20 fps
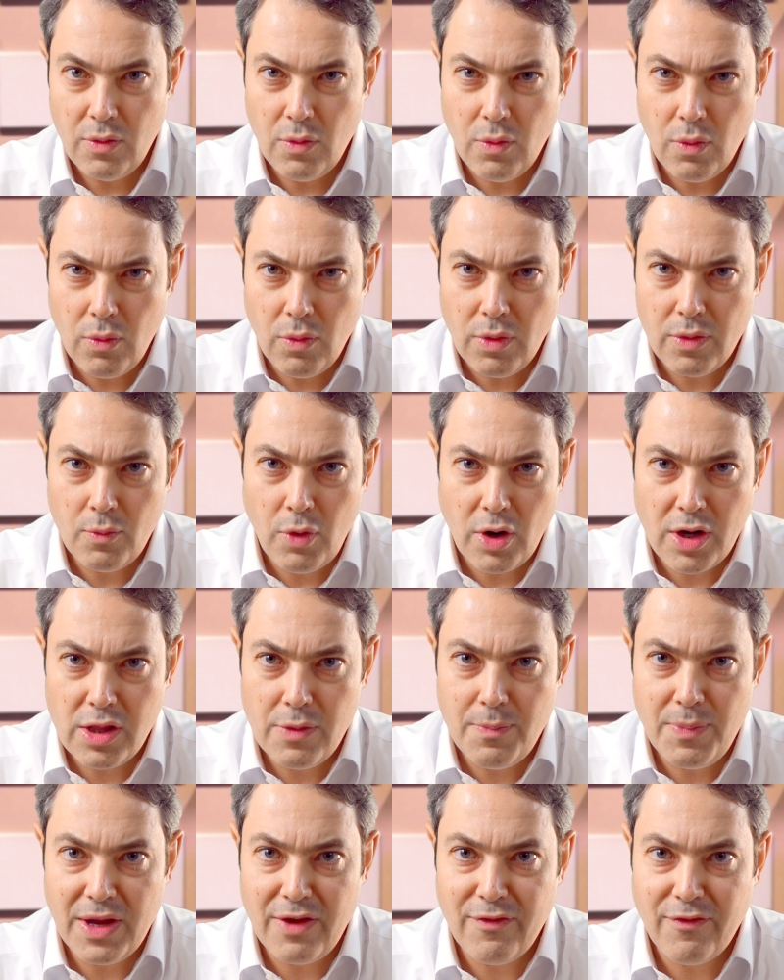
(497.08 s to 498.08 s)
What are the
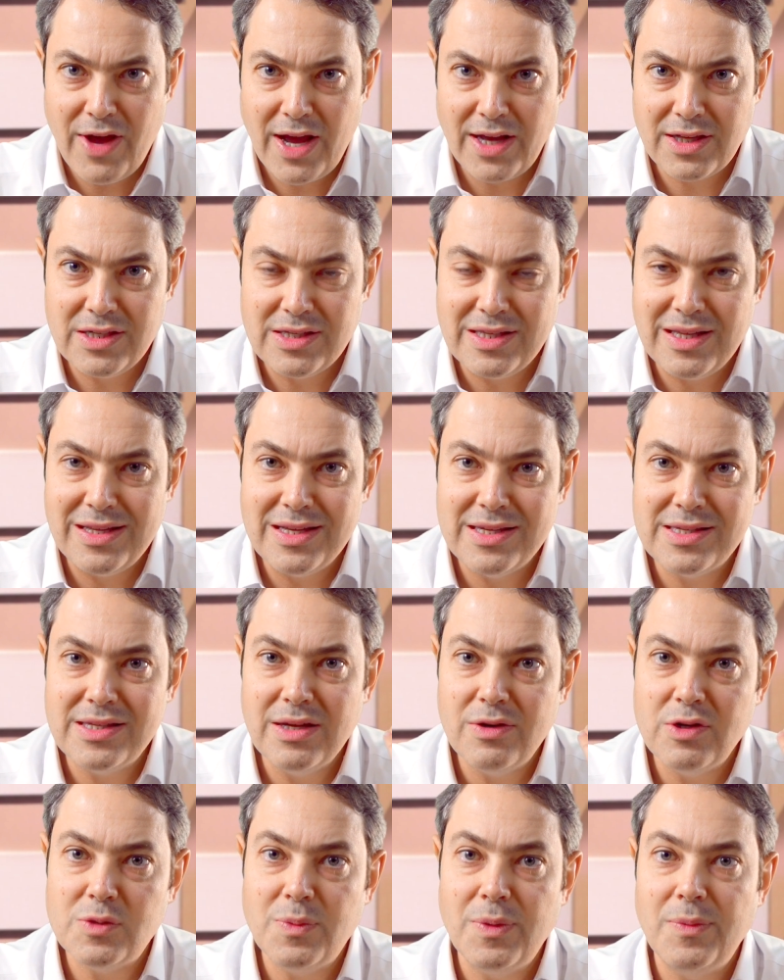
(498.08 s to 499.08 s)
big factors that
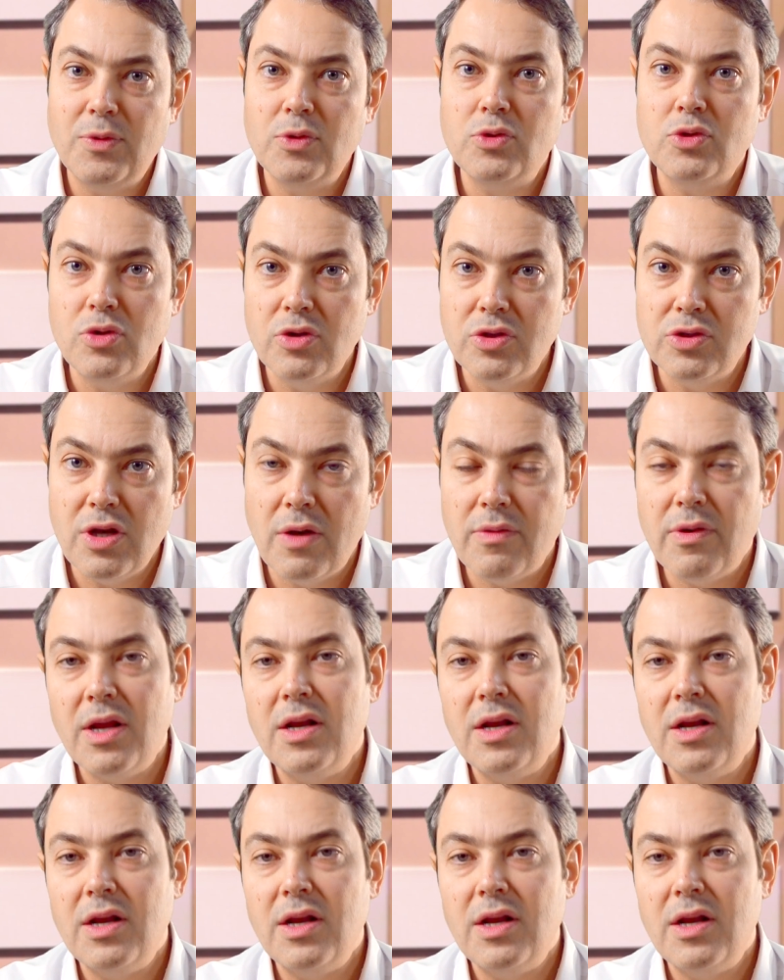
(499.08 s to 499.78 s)
distinguish people who do and don't?